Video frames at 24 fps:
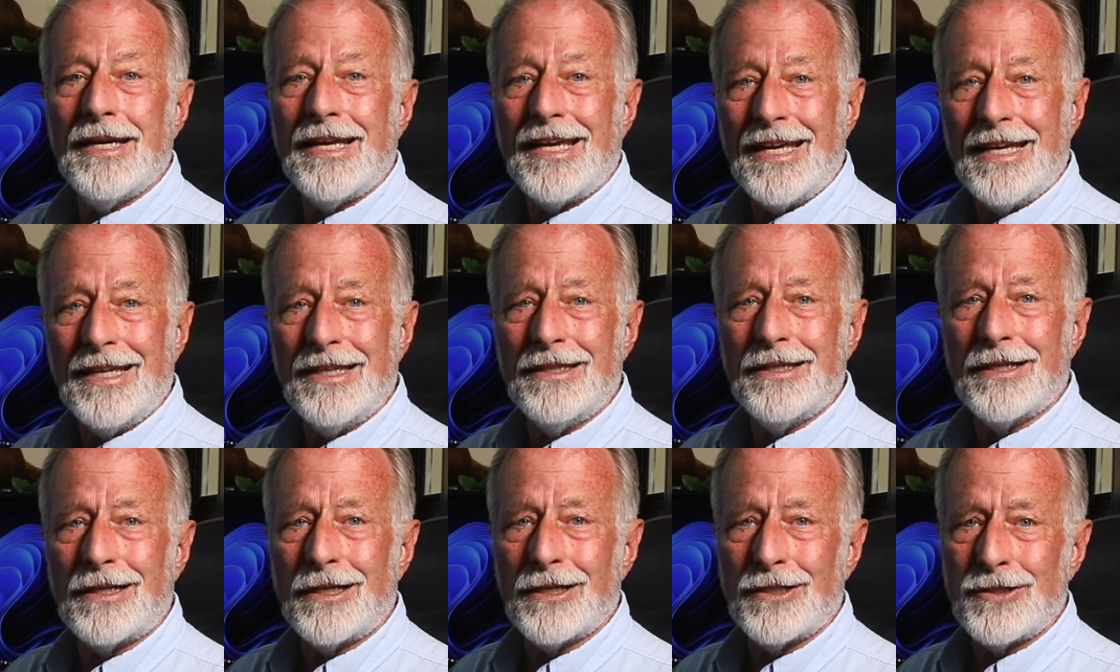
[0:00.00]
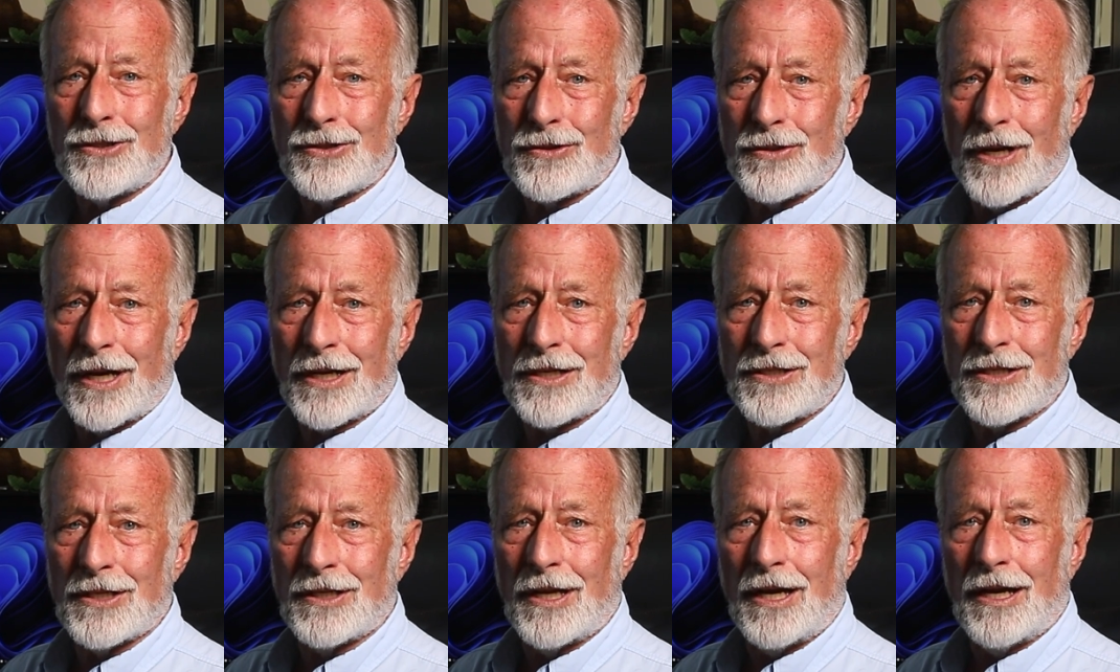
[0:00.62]
in the
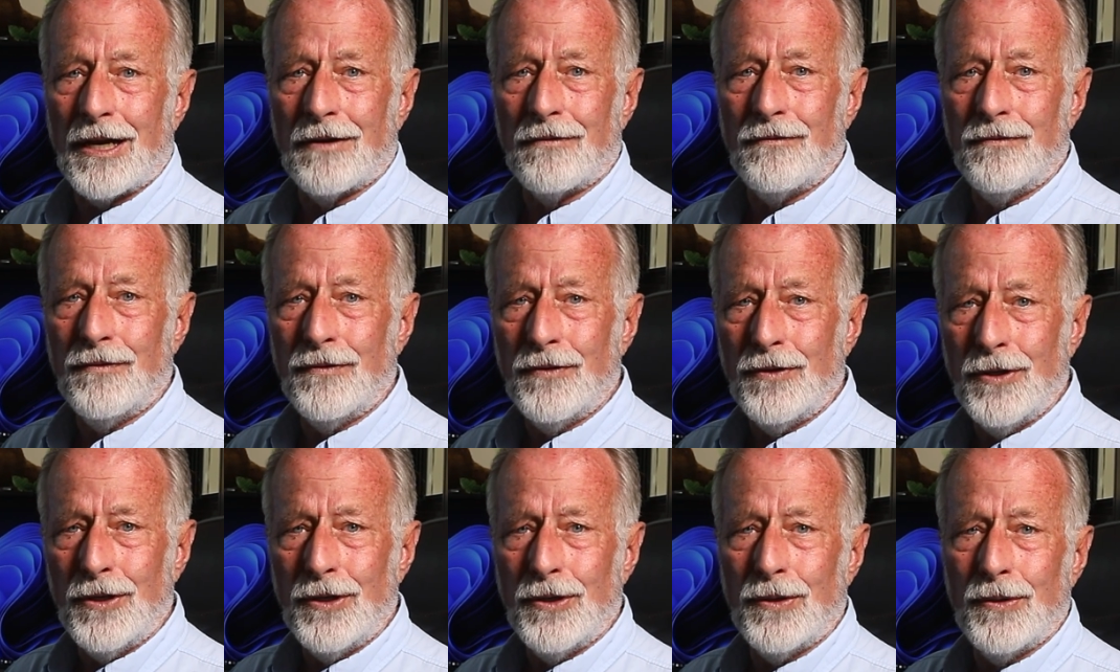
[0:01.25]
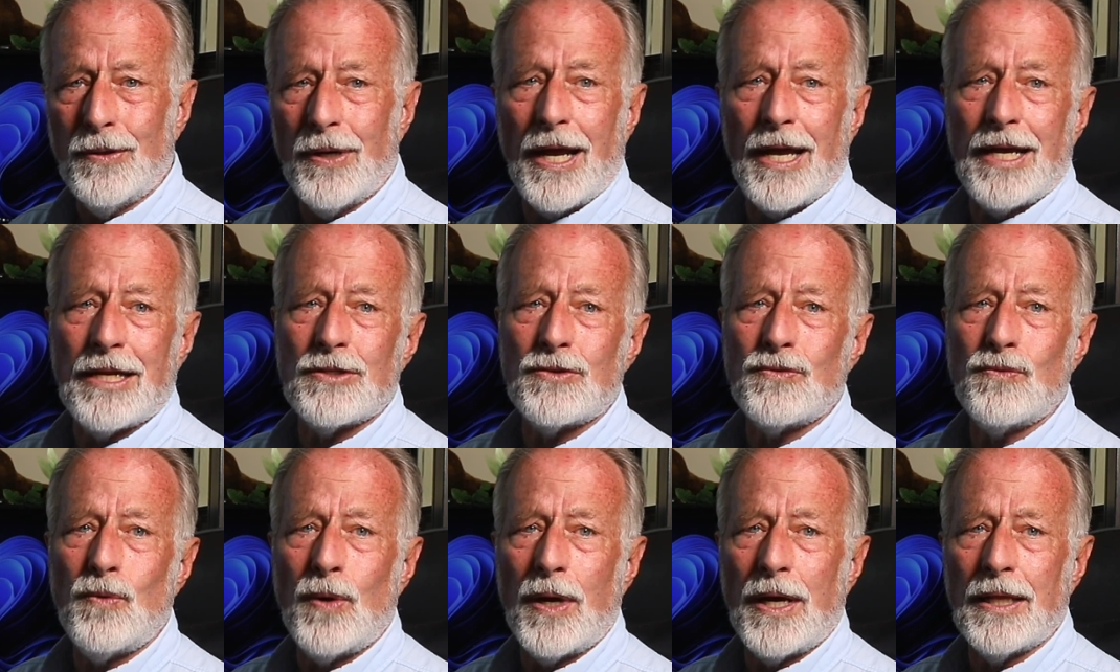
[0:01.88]
construction of new
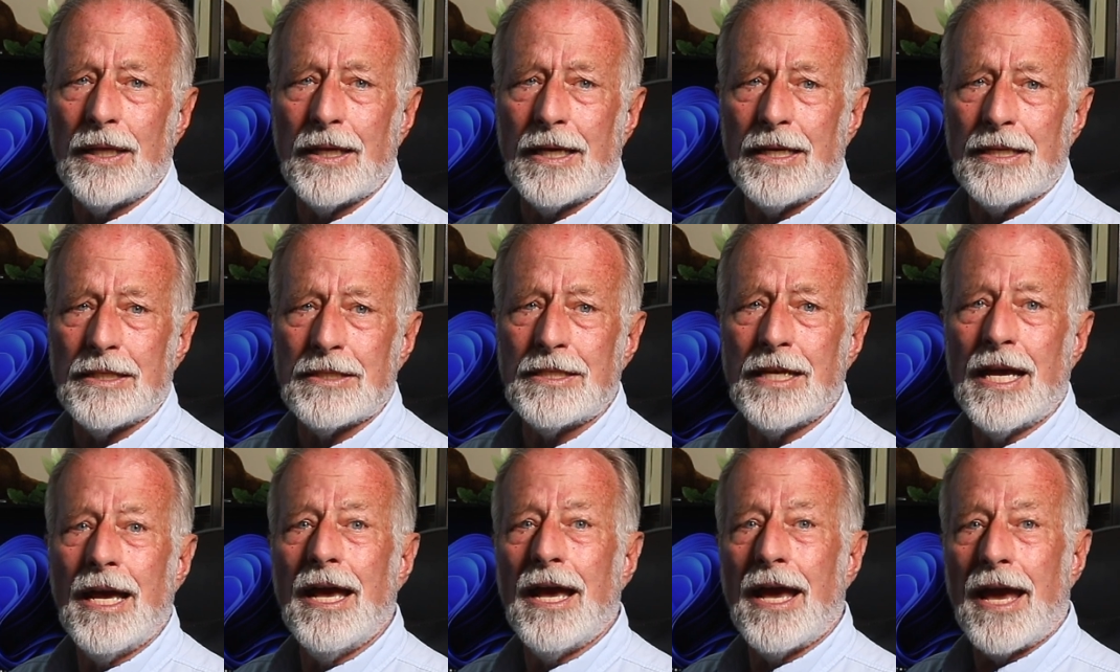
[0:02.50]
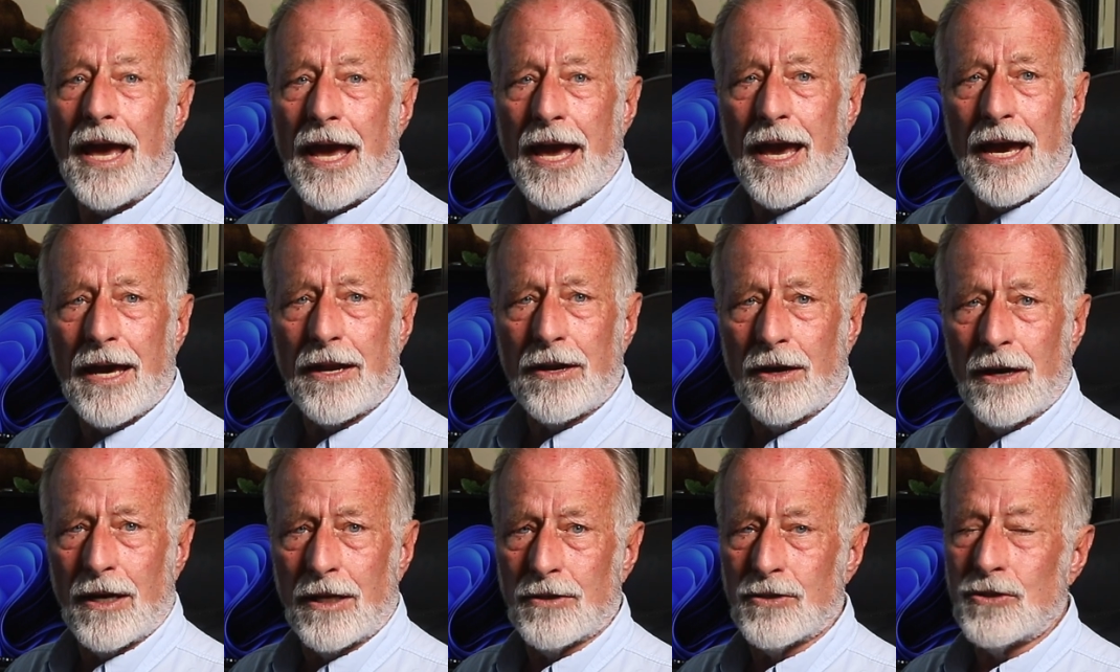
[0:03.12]
as well as
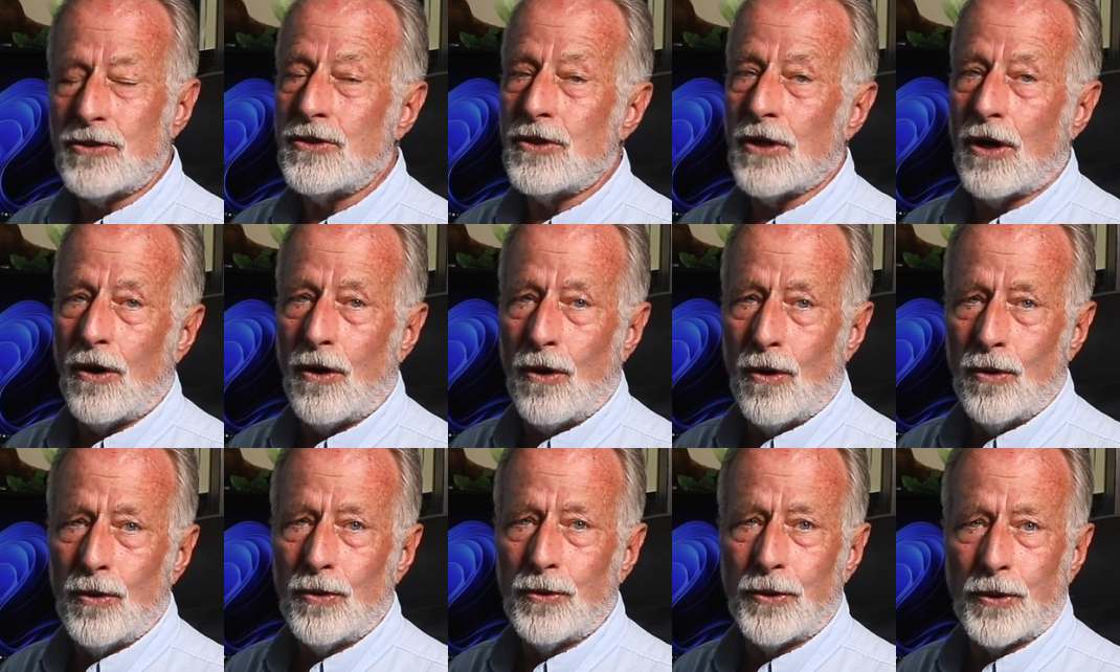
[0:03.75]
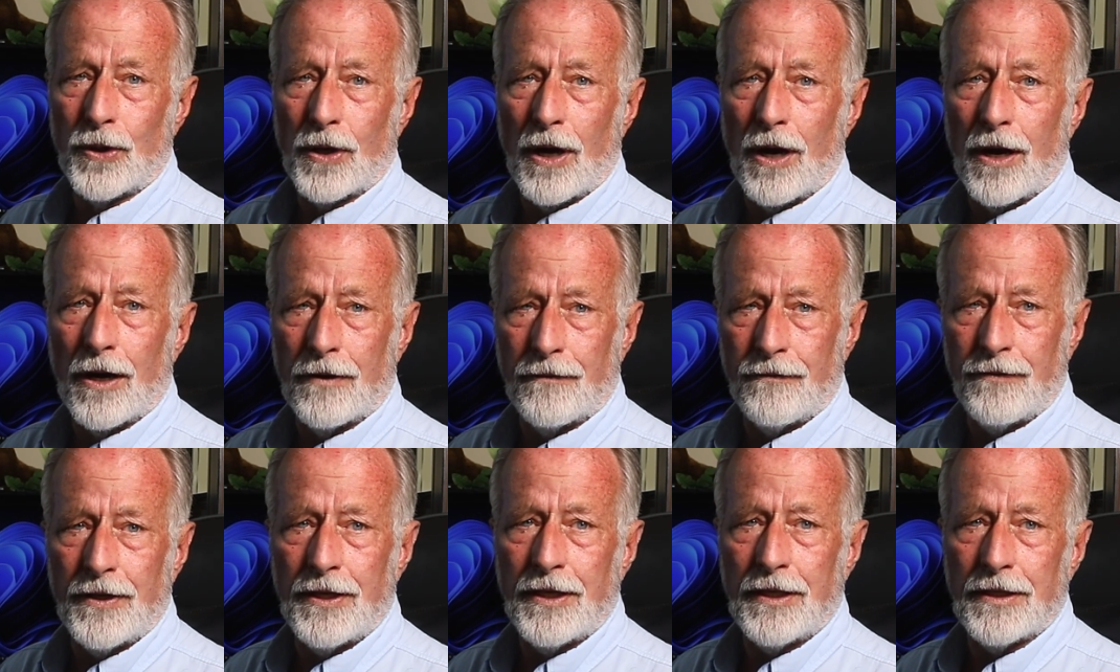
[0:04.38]
add-ons to older
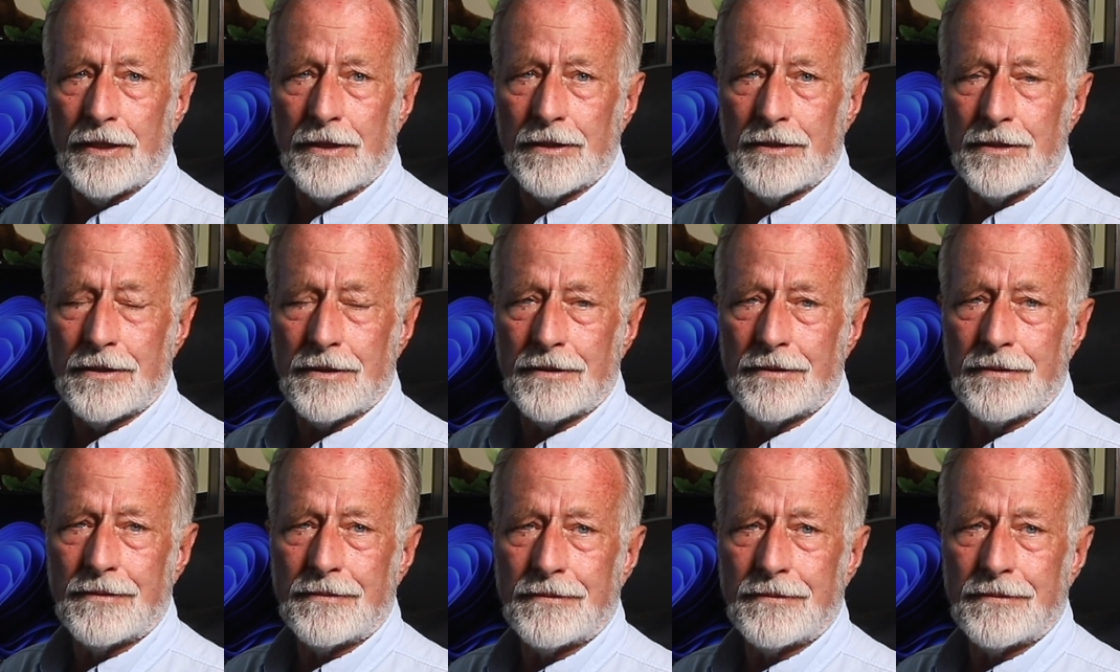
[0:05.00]
RVs.